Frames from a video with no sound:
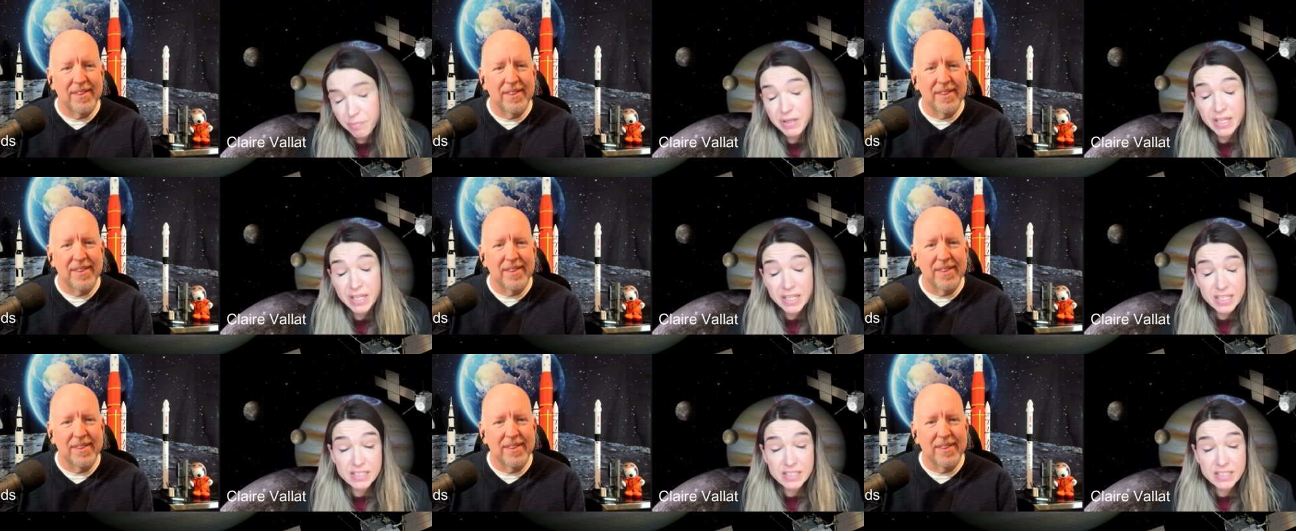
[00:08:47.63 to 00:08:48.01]

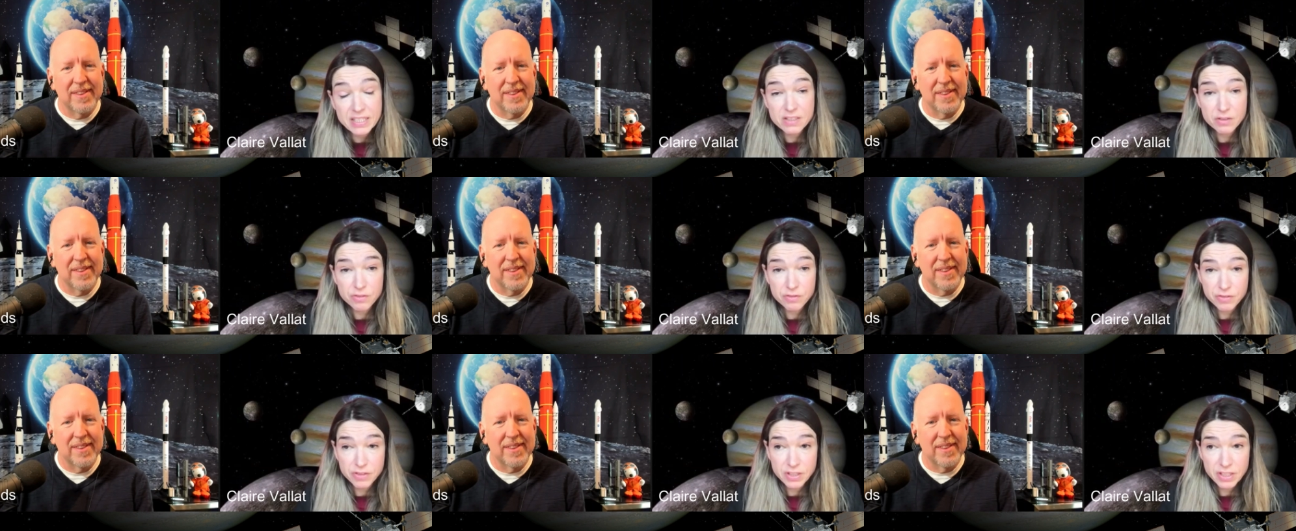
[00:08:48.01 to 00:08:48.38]
Speaker 1: planet
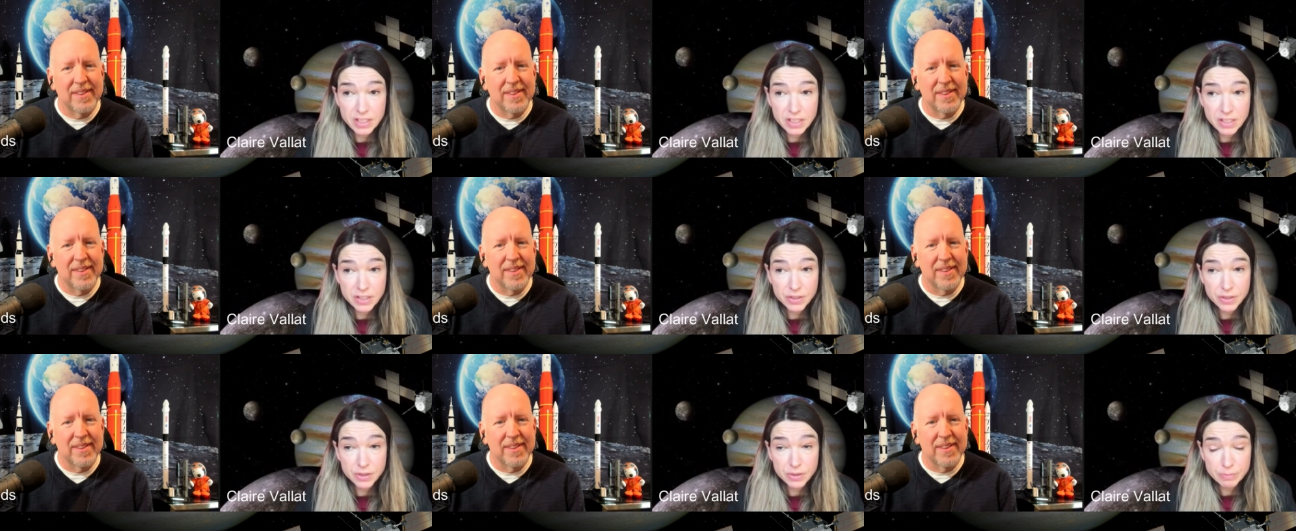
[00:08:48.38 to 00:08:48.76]
of
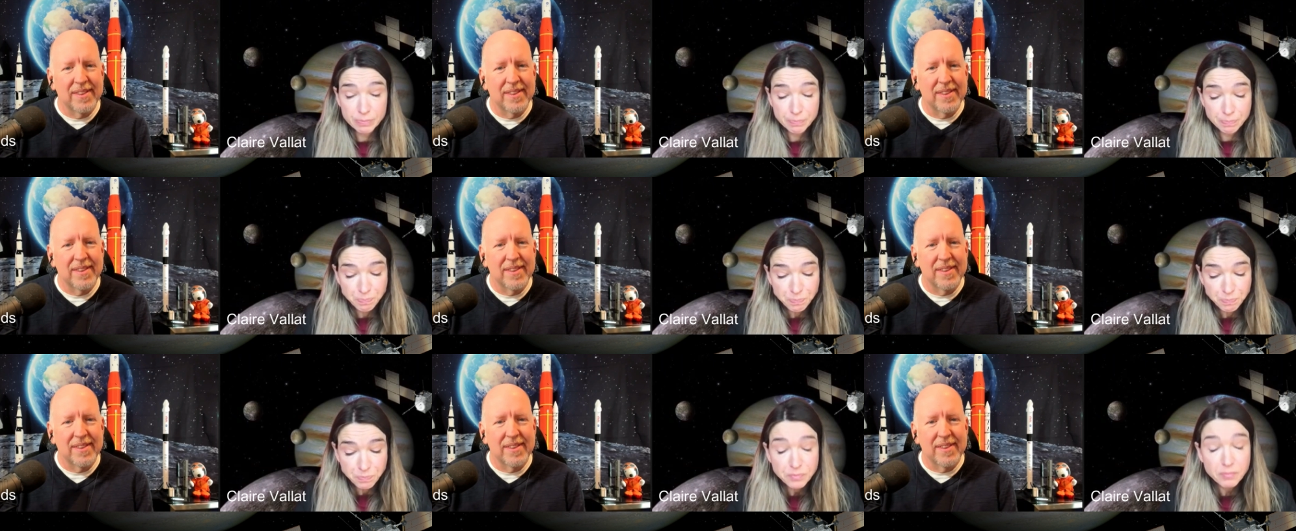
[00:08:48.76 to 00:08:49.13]

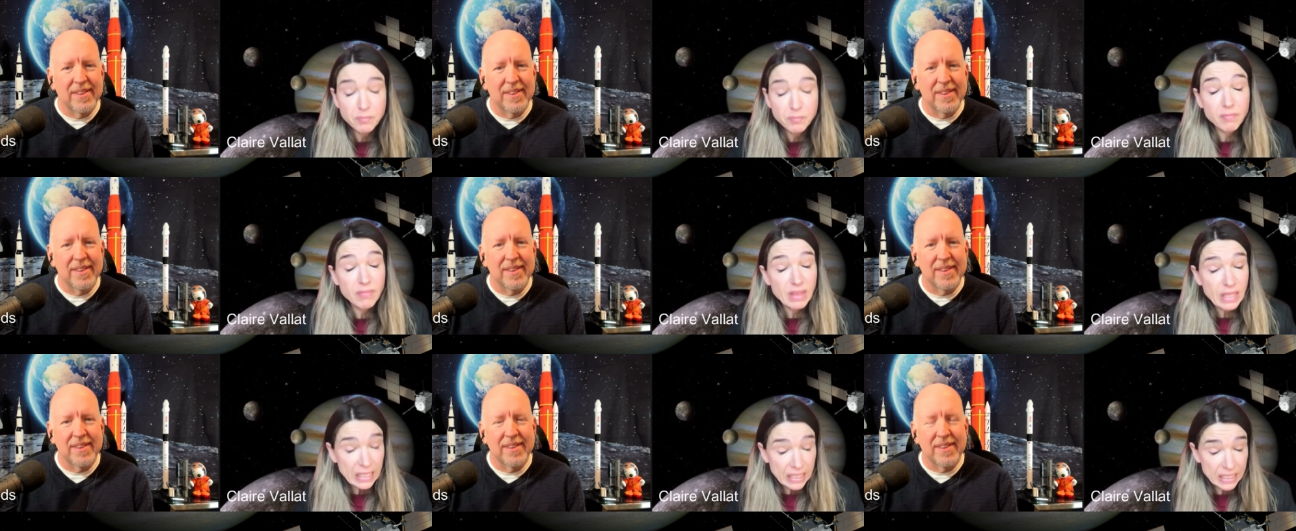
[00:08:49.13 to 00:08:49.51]
the
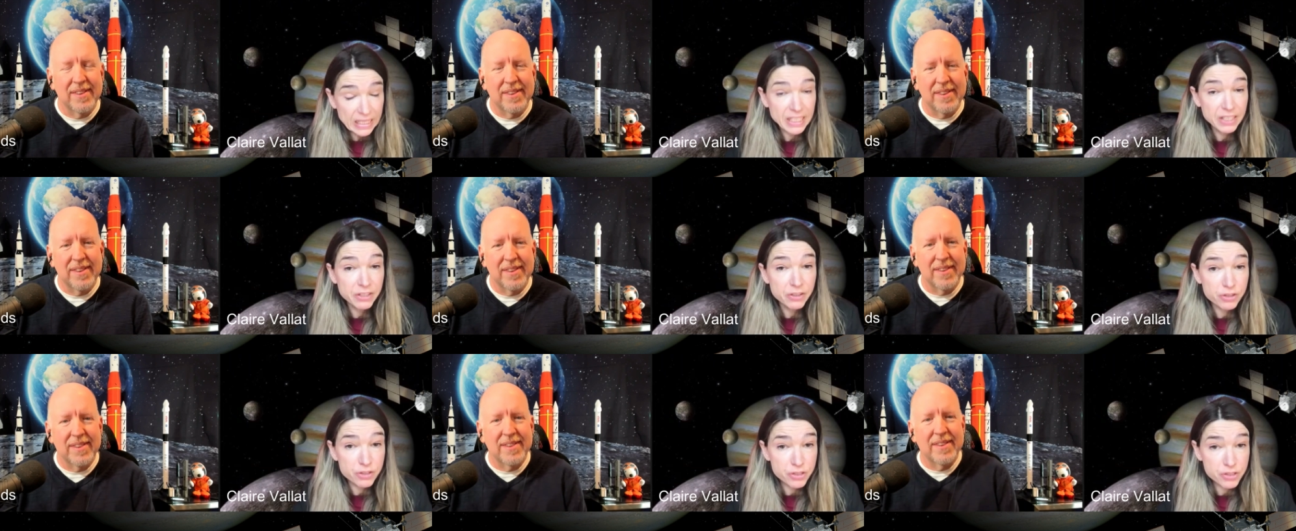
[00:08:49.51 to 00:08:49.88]

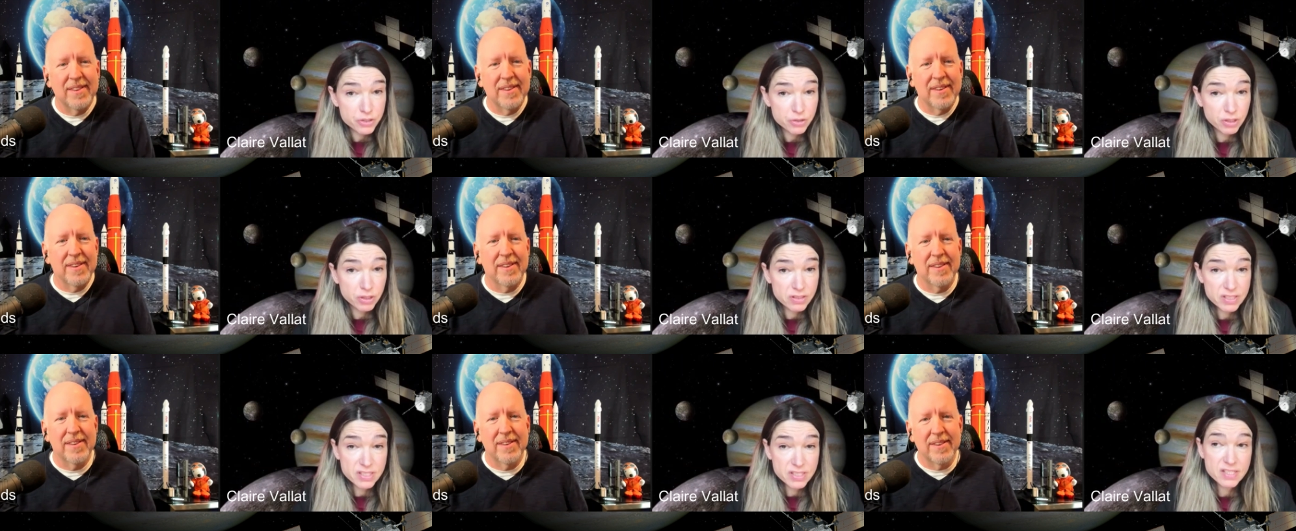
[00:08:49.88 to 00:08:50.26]
inner
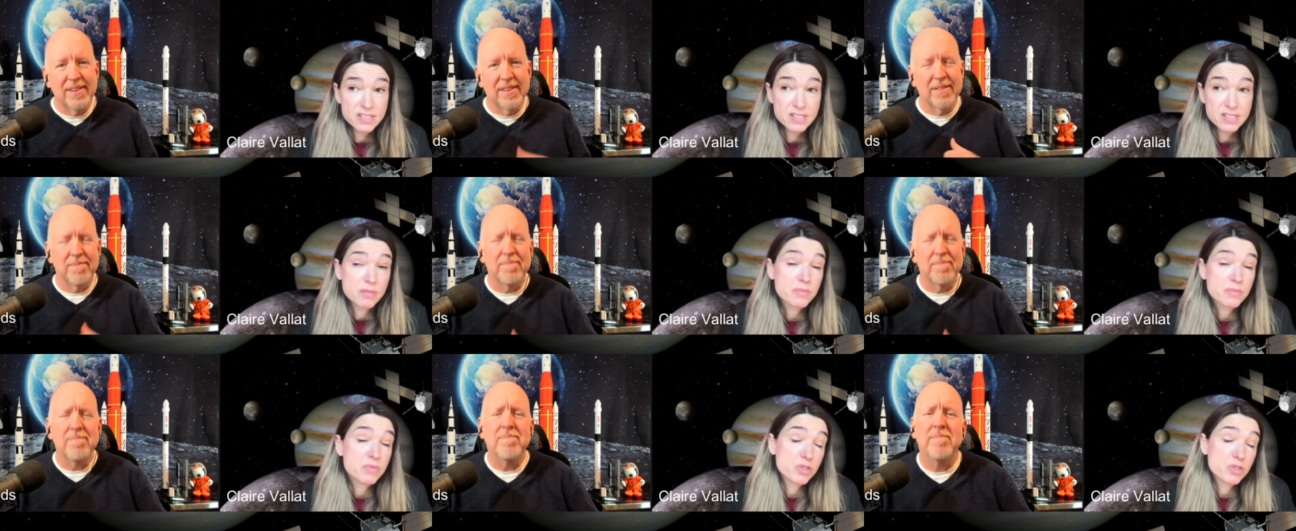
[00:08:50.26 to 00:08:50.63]
solar system.